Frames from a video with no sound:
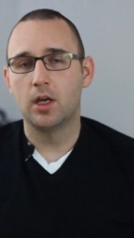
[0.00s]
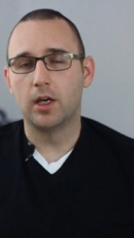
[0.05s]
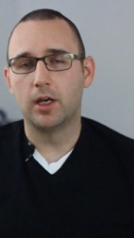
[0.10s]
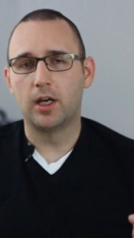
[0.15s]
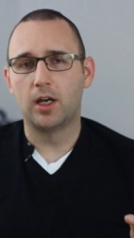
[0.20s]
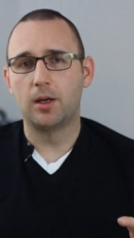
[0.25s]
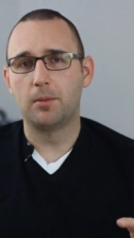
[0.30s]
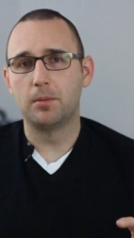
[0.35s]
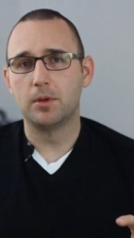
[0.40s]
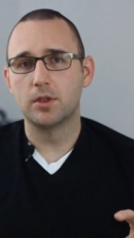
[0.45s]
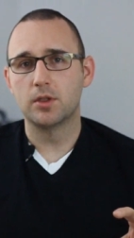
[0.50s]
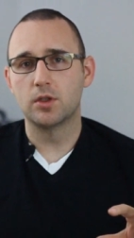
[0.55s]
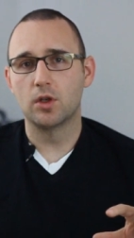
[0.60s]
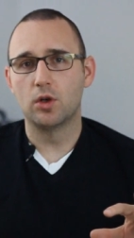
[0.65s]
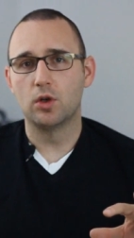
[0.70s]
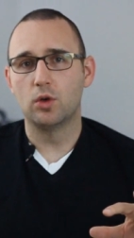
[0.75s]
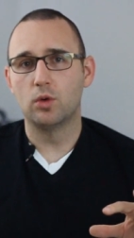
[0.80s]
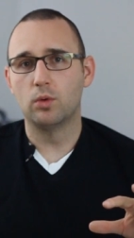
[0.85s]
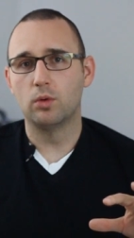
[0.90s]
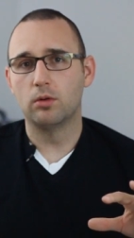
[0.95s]
Um,
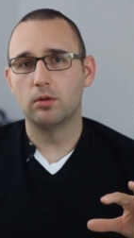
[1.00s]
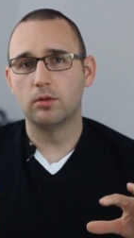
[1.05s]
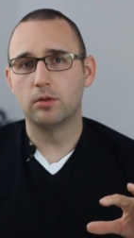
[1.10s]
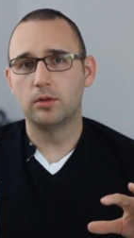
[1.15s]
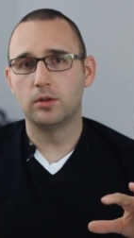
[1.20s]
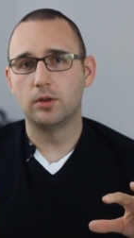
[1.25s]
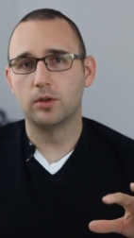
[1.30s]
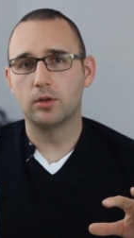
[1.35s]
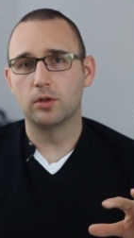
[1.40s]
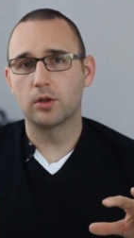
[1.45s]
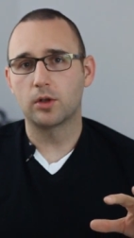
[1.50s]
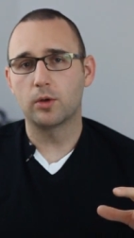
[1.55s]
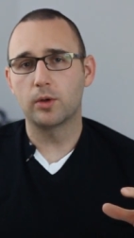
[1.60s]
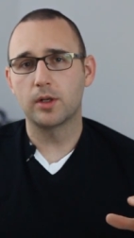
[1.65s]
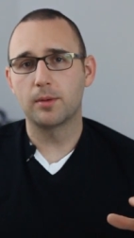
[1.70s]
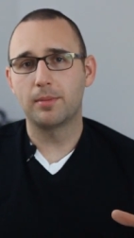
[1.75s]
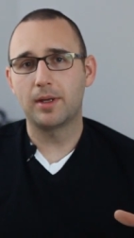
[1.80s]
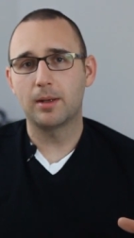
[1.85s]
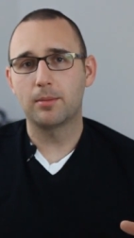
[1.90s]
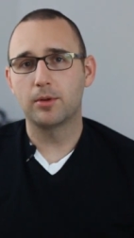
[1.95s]
so you're
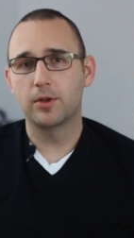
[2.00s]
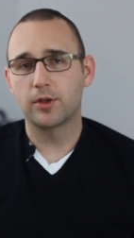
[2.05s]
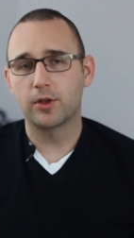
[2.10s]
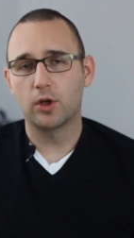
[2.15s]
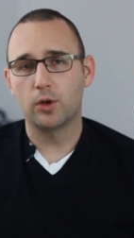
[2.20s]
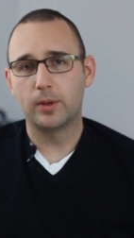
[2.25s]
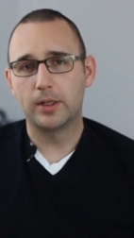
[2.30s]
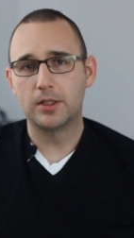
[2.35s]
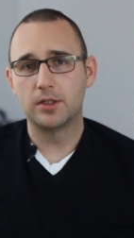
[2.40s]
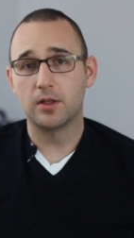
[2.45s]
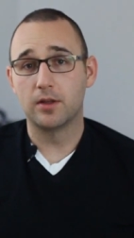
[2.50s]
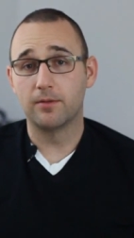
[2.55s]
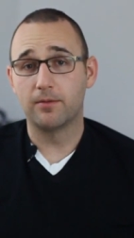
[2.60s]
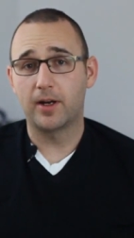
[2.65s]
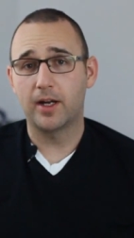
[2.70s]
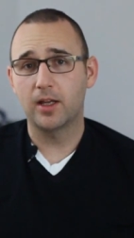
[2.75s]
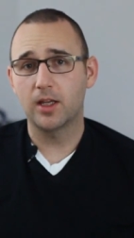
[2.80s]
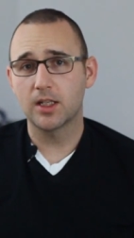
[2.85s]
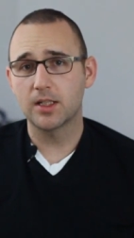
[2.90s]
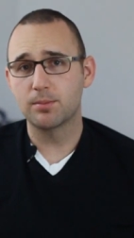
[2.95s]
going to be able to go into the
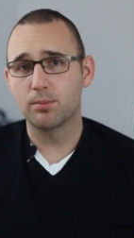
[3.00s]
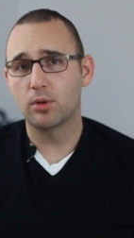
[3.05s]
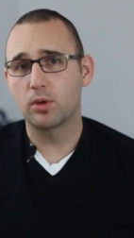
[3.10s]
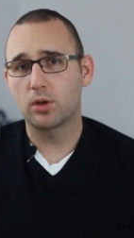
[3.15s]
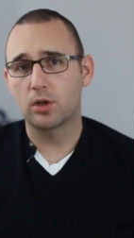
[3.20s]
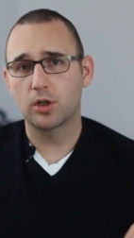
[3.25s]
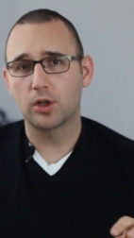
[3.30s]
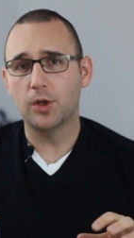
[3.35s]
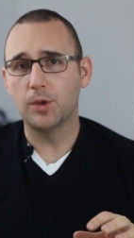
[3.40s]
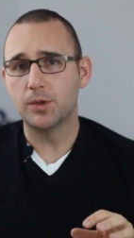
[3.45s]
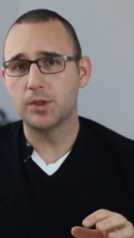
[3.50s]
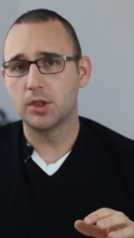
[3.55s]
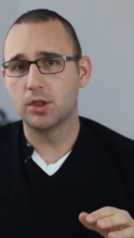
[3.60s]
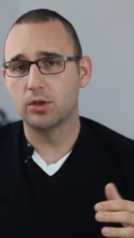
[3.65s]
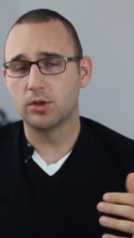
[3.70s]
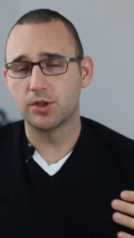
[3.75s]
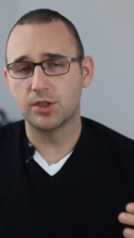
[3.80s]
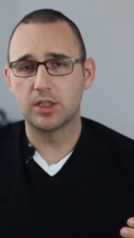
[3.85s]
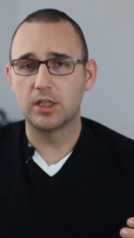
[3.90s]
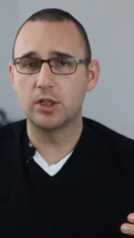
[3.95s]
File Explorer, go to
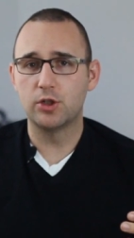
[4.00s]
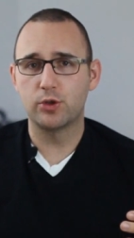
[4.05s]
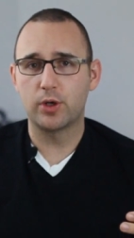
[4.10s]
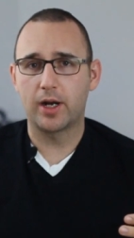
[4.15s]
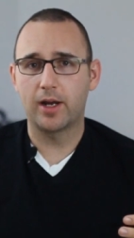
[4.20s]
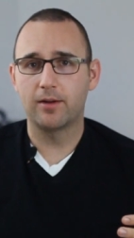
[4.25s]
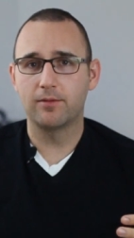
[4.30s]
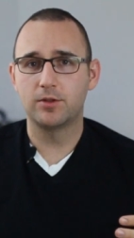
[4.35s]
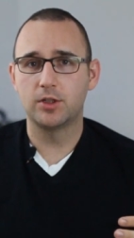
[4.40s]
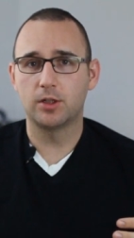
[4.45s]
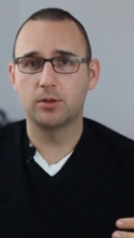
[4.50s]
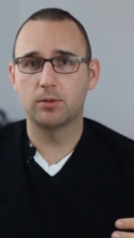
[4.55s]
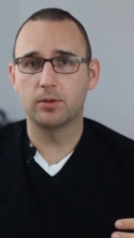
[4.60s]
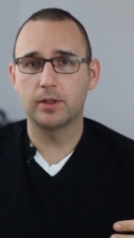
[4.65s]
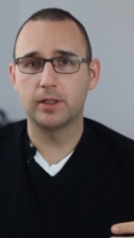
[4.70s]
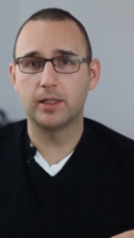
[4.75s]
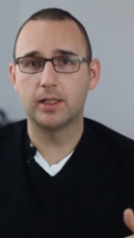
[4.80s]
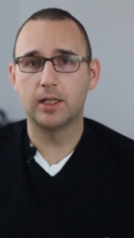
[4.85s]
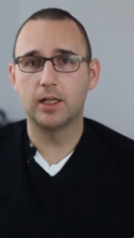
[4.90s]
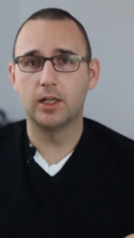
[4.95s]
your C drive
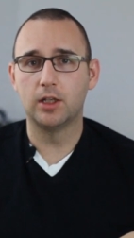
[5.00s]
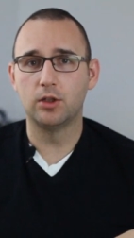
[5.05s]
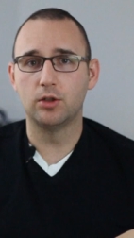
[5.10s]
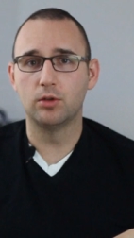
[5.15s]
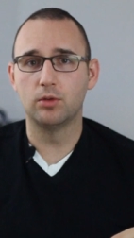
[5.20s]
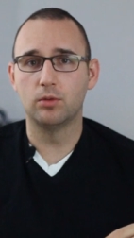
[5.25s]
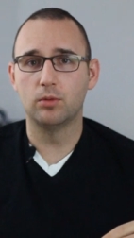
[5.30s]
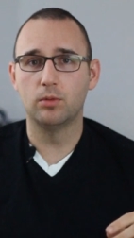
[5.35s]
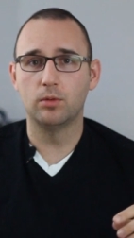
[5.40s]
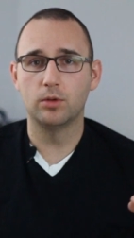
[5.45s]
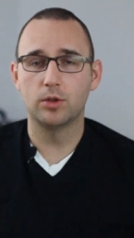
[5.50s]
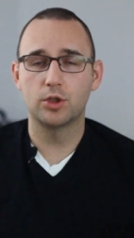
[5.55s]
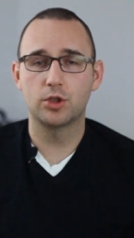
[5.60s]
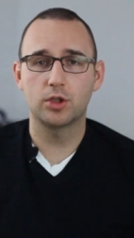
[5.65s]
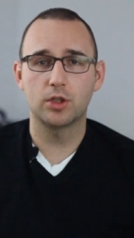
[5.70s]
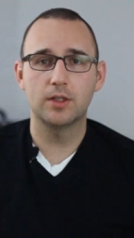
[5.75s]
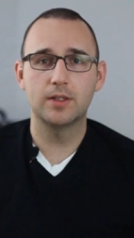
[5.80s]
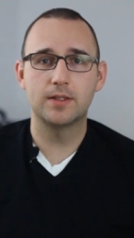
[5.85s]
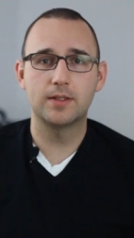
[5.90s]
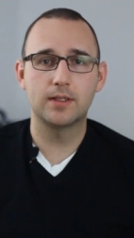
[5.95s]
generally, and you
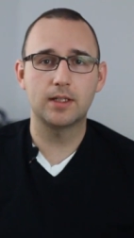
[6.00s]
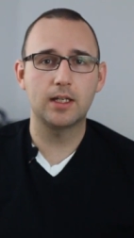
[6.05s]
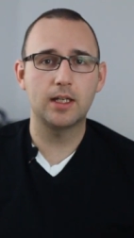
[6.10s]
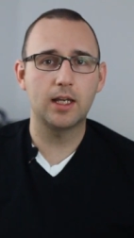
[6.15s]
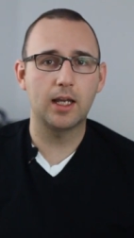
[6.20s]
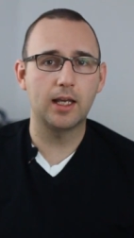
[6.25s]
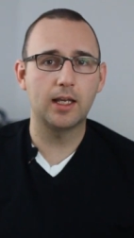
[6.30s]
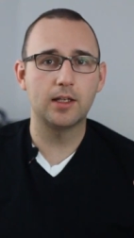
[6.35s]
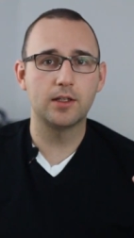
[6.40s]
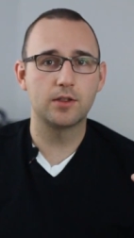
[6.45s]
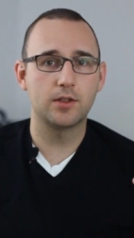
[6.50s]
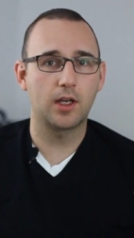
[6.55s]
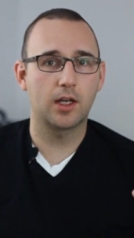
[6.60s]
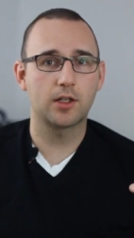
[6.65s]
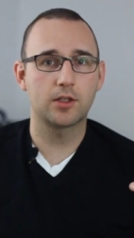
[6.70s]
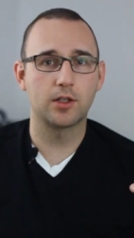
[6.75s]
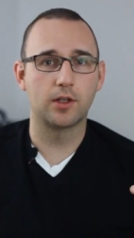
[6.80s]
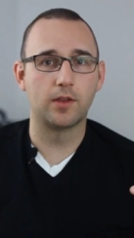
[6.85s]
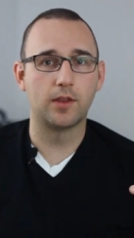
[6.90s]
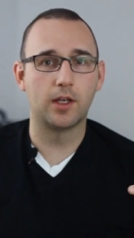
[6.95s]
should see a
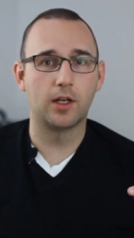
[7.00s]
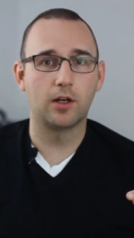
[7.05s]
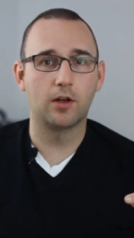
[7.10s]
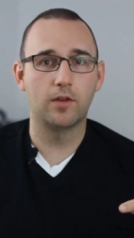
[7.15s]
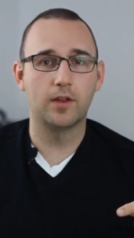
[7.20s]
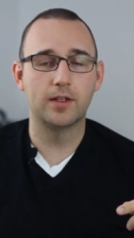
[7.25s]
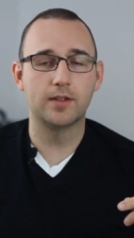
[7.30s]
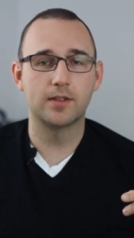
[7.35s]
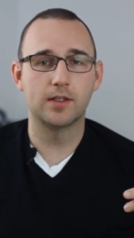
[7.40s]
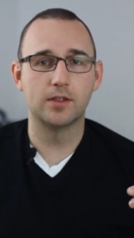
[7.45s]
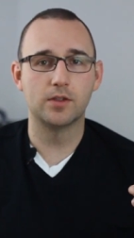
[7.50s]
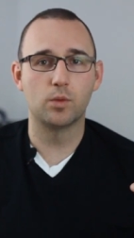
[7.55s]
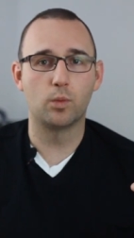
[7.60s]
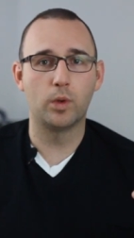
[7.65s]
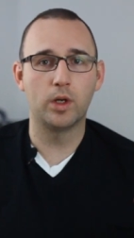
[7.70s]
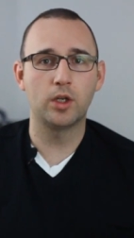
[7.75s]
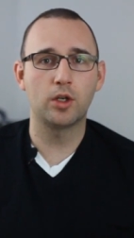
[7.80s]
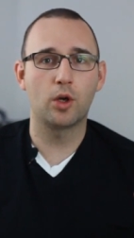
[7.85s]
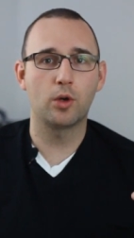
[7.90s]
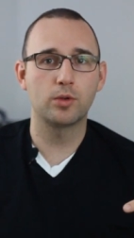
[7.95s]
section there that says
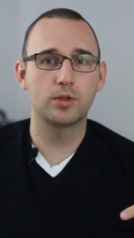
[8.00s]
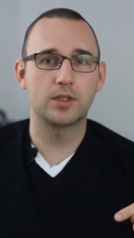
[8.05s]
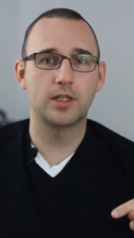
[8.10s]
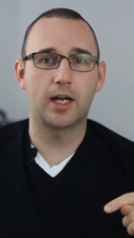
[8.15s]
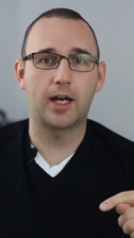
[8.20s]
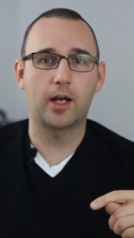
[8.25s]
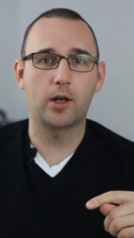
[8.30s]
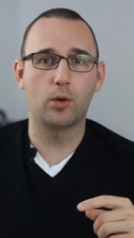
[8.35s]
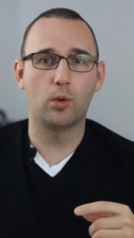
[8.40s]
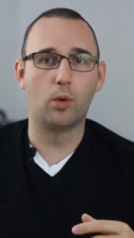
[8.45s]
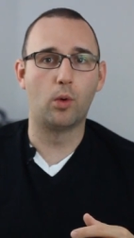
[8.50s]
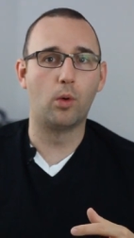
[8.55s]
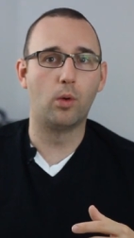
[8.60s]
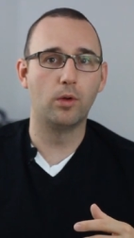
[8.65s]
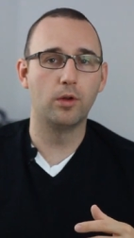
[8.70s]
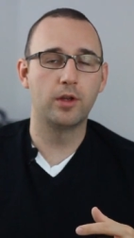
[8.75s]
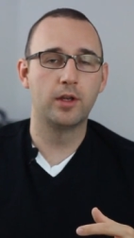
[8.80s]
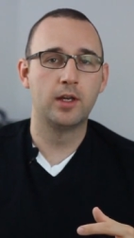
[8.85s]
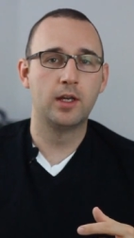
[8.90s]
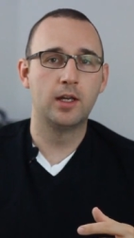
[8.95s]

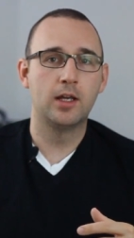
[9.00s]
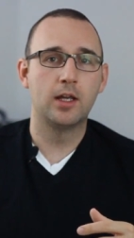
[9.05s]
windows.old.